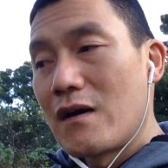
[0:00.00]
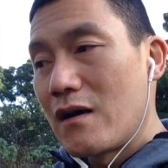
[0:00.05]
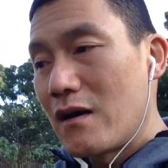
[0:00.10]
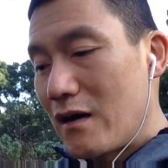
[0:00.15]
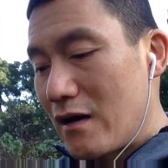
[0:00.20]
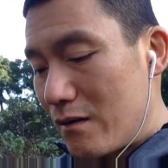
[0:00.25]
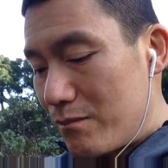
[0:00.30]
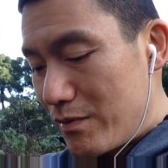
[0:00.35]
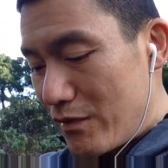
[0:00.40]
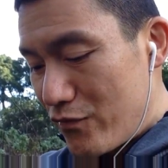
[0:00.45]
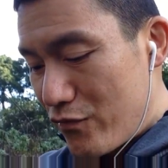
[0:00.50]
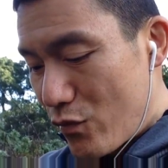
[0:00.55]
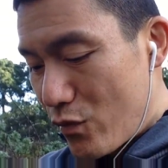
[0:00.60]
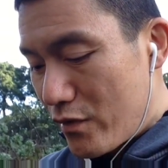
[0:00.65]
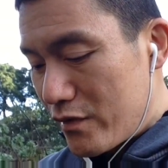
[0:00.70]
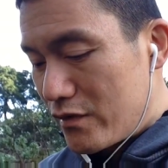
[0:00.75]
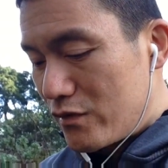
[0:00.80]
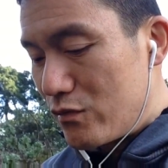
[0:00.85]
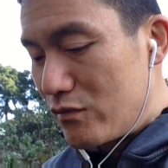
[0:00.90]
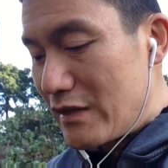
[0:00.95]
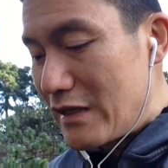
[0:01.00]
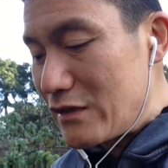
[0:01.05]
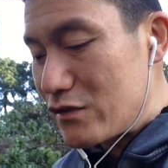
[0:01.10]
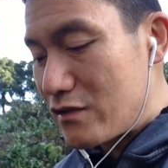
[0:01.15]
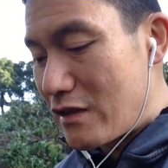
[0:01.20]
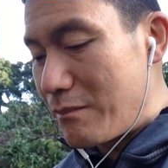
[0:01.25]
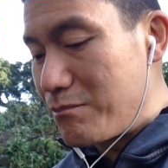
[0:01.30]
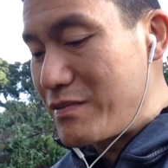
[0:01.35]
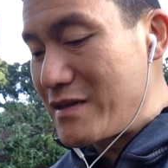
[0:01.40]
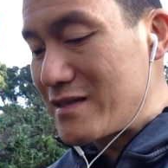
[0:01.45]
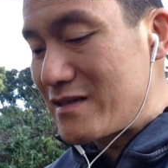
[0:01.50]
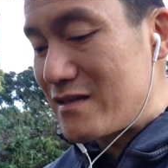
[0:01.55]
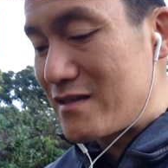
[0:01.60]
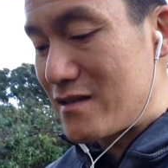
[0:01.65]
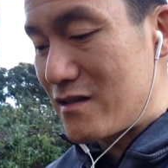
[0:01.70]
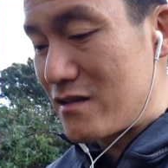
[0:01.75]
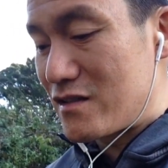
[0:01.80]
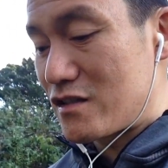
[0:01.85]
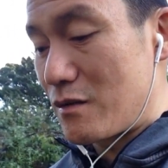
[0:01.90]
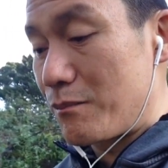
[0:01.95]
Uh, before you need the business
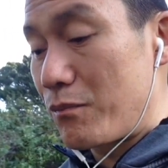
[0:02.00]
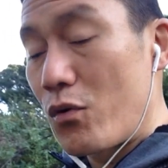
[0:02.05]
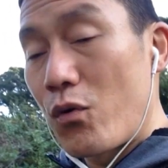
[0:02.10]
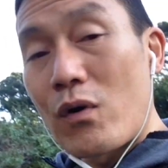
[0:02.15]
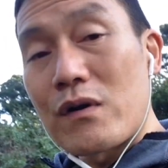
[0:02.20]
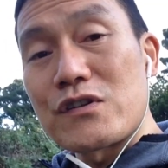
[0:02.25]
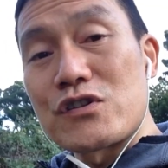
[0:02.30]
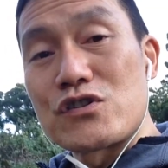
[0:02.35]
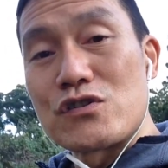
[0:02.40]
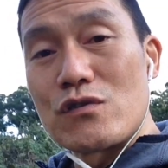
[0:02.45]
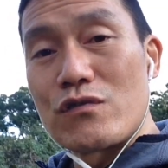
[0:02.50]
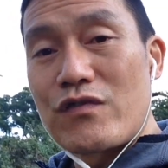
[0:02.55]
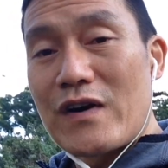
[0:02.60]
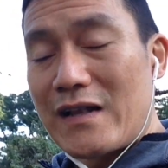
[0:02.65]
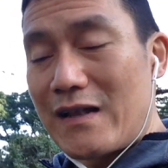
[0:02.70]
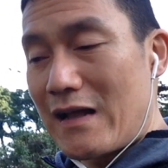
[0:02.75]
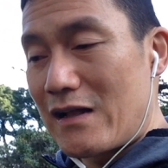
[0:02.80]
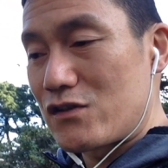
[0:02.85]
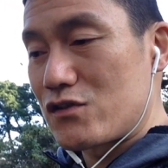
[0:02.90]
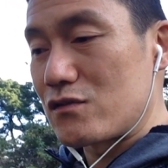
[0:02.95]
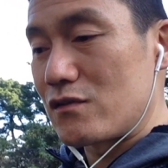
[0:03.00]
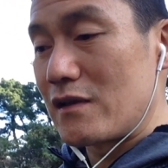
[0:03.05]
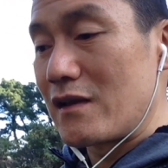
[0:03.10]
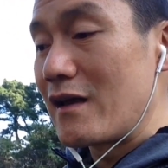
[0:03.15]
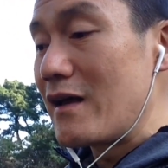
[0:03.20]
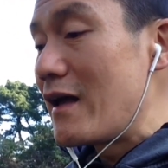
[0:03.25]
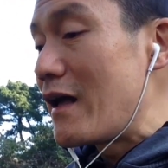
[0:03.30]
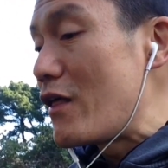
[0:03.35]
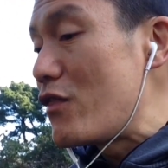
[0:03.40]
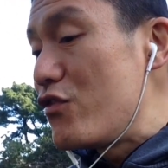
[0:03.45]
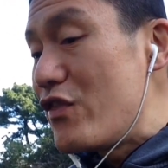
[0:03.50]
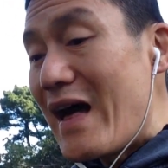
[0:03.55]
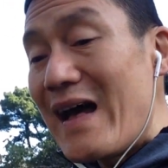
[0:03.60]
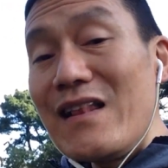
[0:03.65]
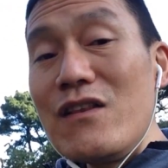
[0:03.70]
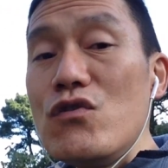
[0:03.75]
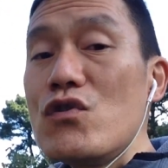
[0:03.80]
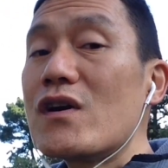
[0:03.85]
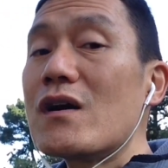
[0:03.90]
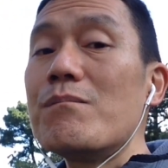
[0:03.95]
to support you financially,
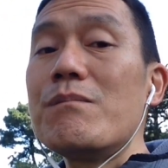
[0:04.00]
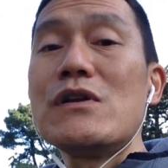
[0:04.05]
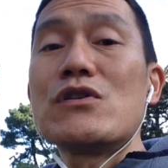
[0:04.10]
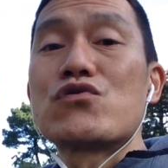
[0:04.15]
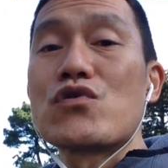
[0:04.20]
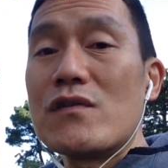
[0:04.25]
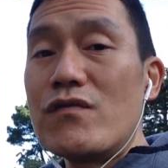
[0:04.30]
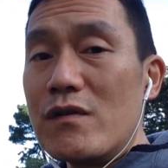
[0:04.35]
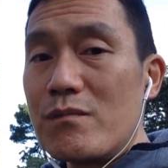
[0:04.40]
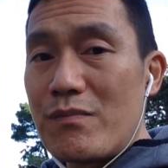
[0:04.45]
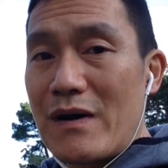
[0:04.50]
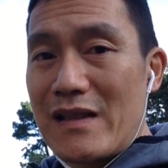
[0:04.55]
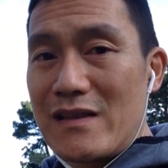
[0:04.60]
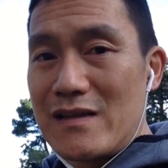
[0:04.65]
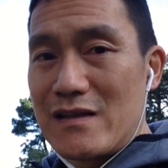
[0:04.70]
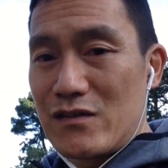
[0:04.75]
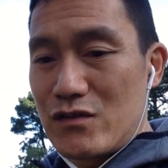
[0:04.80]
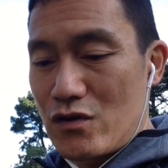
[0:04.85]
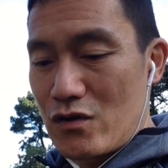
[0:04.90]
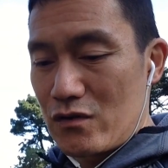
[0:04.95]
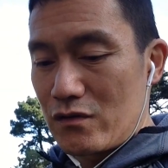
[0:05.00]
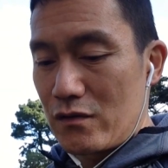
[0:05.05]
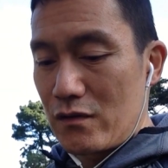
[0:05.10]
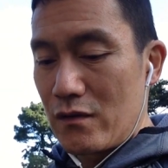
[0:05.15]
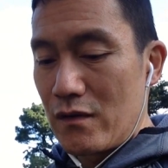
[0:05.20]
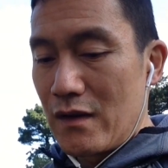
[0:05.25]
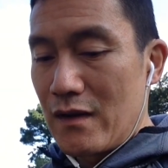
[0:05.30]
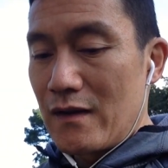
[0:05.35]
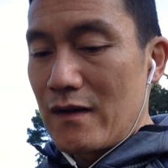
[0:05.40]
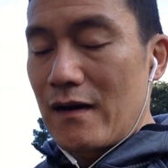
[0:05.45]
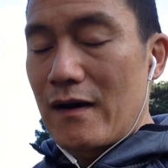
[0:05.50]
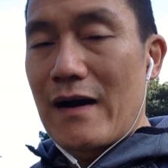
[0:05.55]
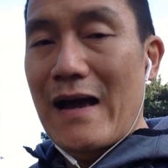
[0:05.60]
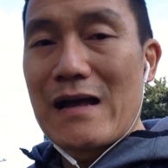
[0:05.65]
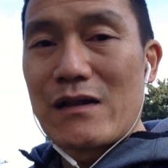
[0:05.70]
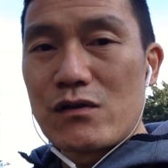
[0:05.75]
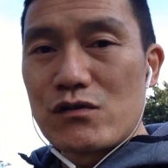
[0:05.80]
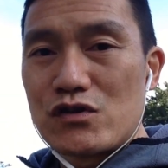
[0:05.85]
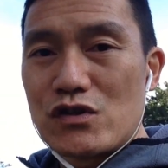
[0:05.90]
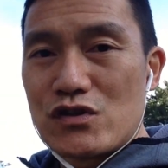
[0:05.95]
then you can be driven by the internal uh,
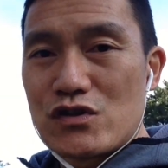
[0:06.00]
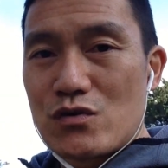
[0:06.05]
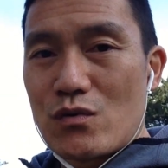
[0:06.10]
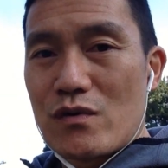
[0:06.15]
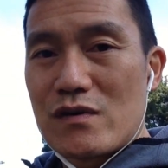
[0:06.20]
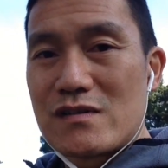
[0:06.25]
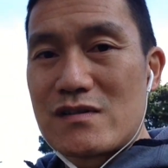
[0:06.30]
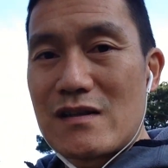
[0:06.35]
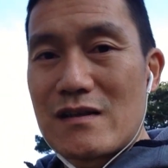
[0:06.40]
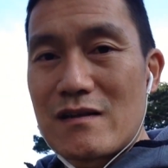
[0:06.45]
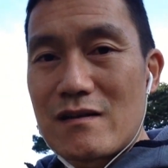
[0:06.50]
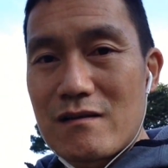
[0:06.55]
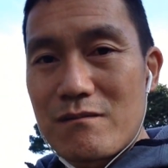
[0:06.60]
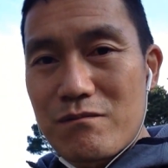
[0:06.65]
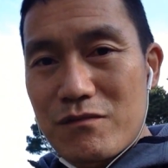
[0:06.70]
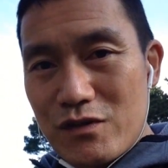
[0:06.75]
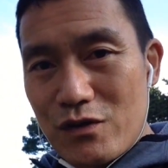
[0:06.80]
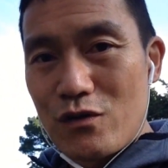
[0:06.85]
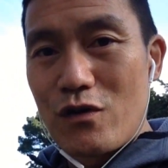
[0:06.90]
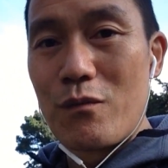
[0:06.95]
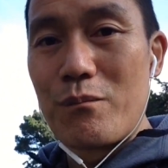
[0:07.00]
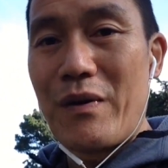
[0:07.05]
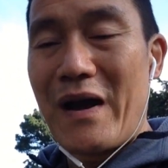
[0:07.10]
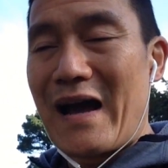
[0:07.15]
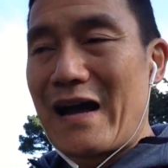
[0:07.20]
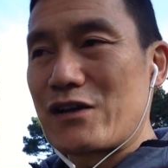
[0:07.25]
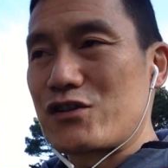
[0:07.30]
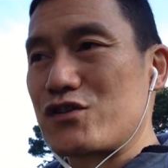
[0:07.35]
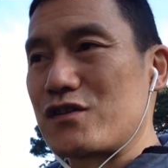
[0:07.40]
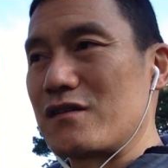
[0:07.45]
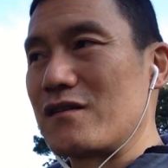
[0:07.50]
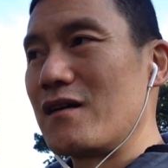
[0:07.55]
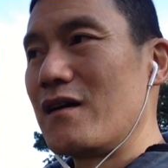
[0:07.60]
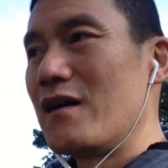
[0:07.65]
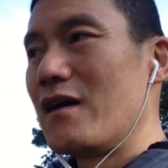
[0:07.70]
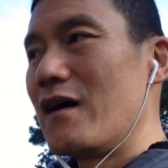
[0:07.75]
energy source, your own passion.